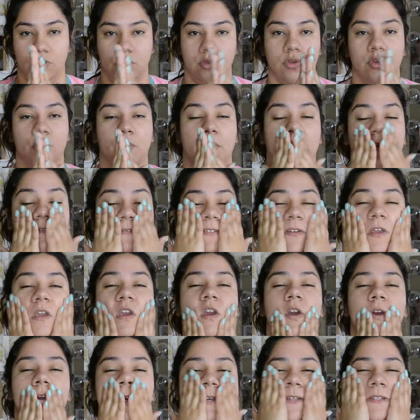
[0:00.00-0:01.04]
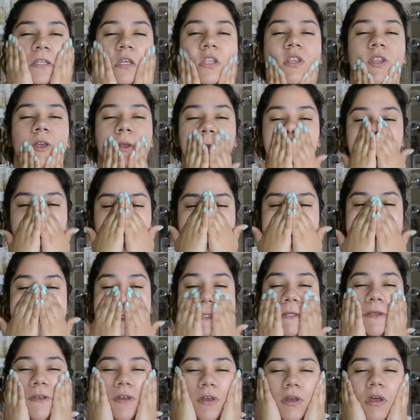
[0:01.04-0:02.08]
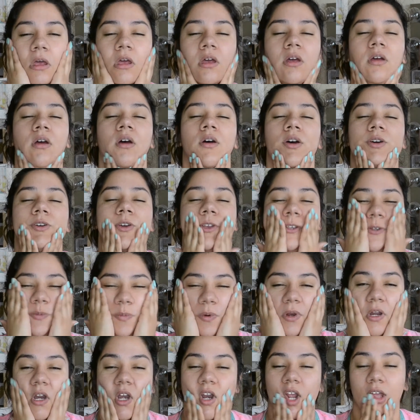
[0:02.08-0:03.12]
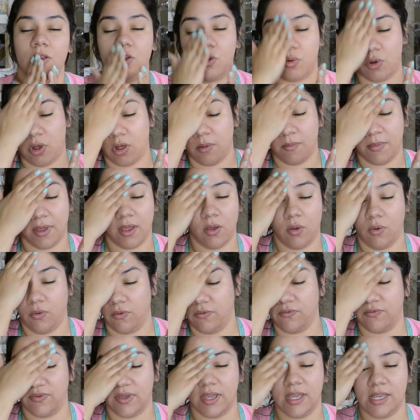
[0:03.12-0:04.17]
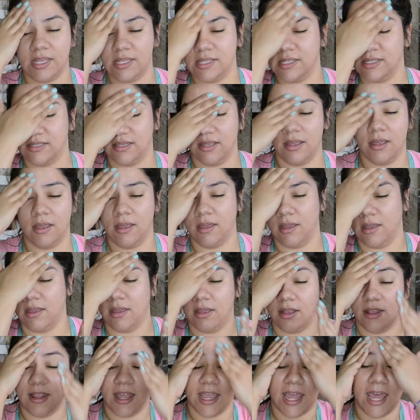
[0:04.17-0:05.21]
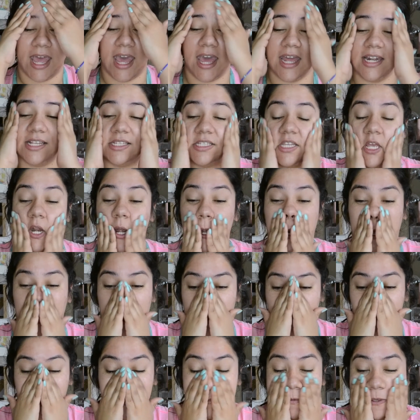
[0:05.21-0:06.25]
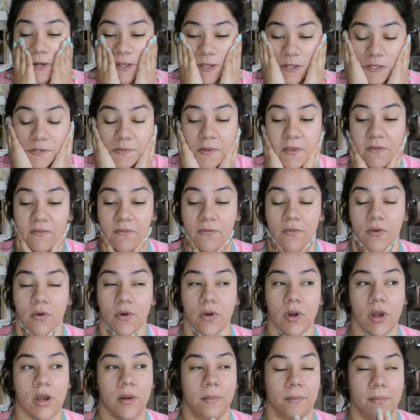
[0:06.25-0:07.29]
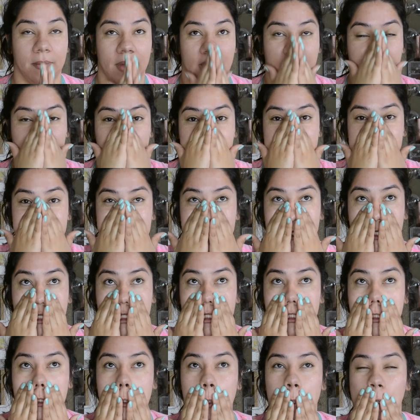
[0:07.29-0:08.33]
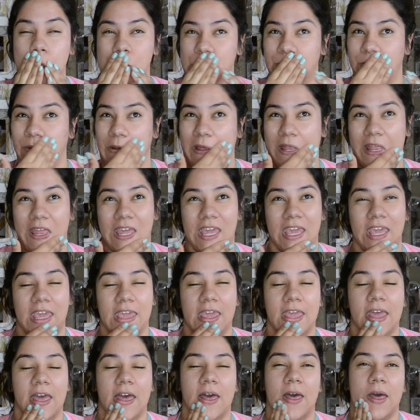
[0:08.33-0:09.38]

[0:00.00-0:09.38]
to my fingers and then just spread it out throughout my whole face. Like I have said in a couple videos before, my skin is really